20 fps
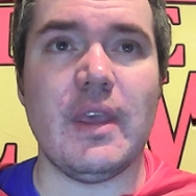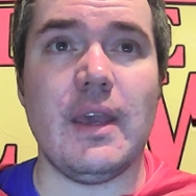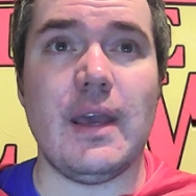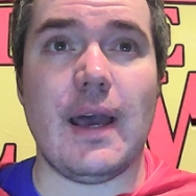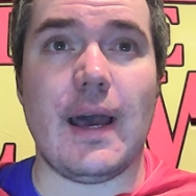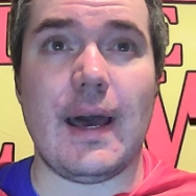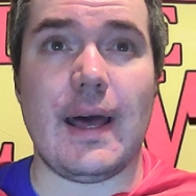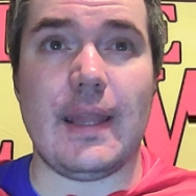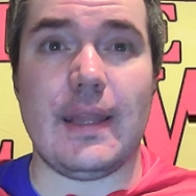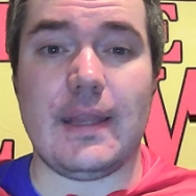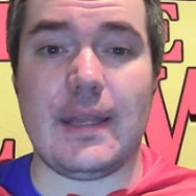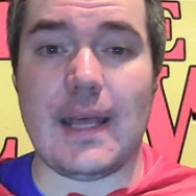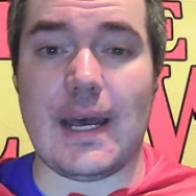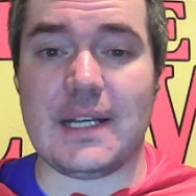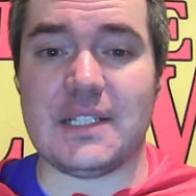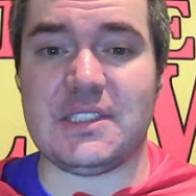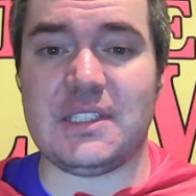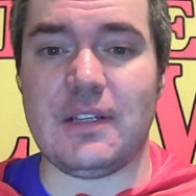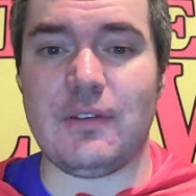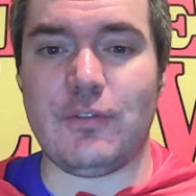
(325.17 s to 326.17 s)
And
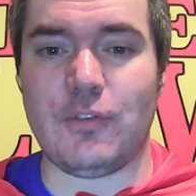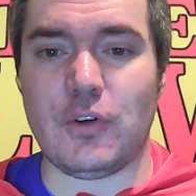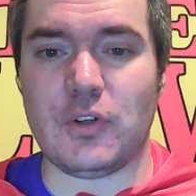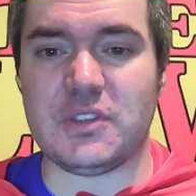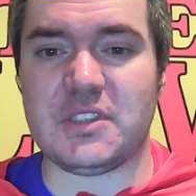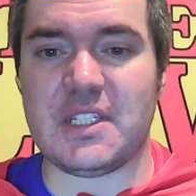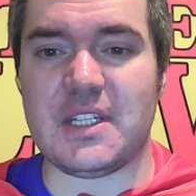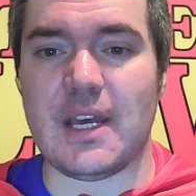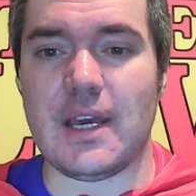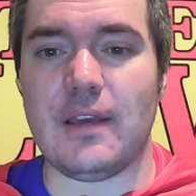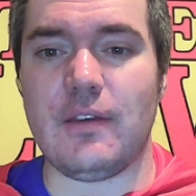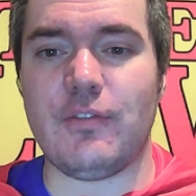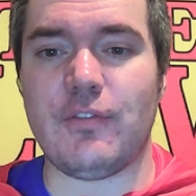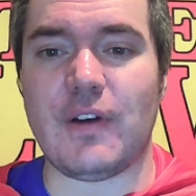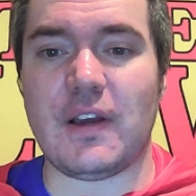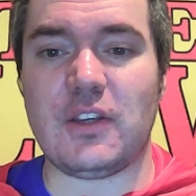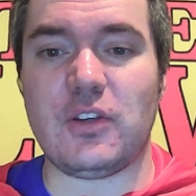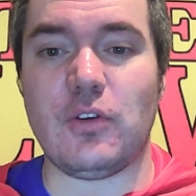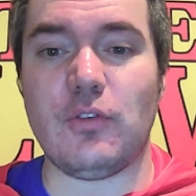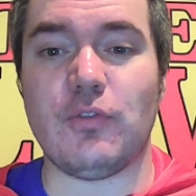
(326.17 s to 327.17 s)
that's it for today.
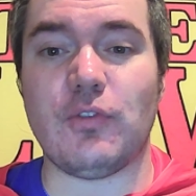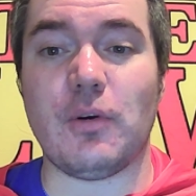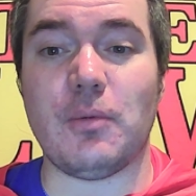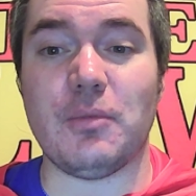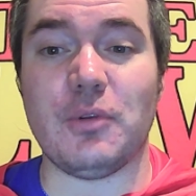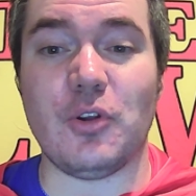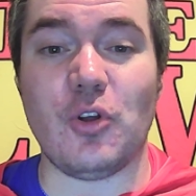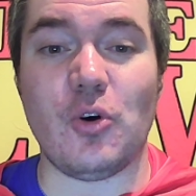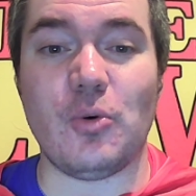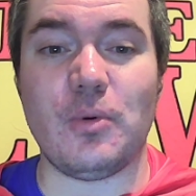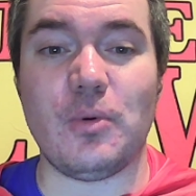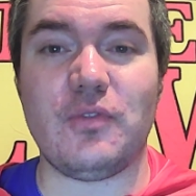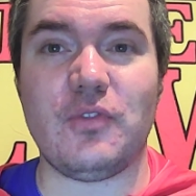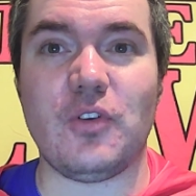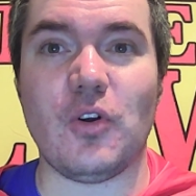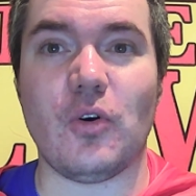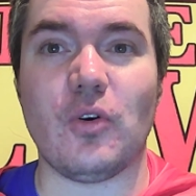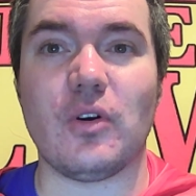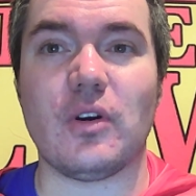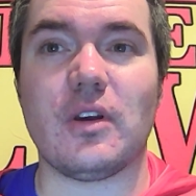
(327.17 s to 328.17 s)
Thank you from Law with
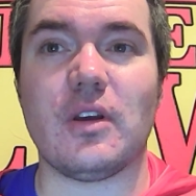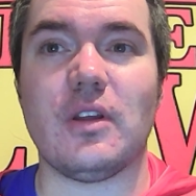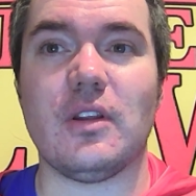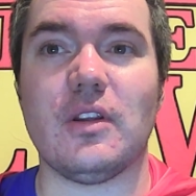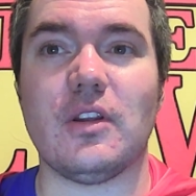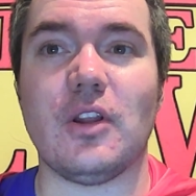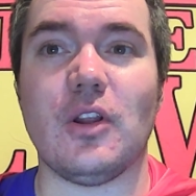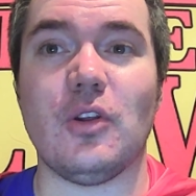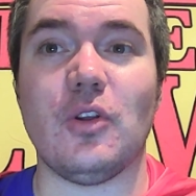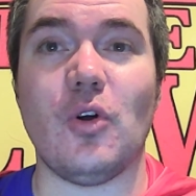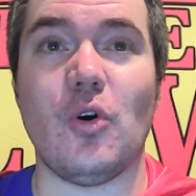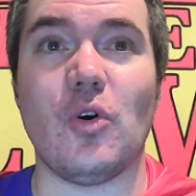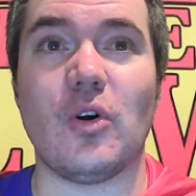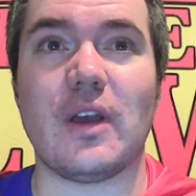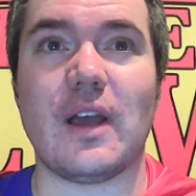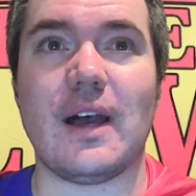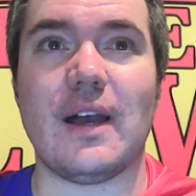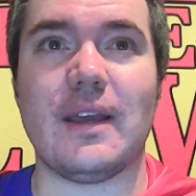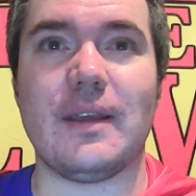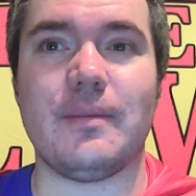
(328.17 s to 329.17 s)
Dunk, the Law
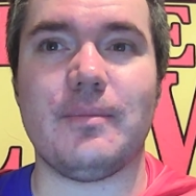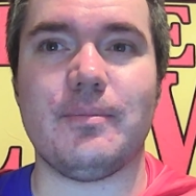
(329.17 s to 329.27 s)
Guy.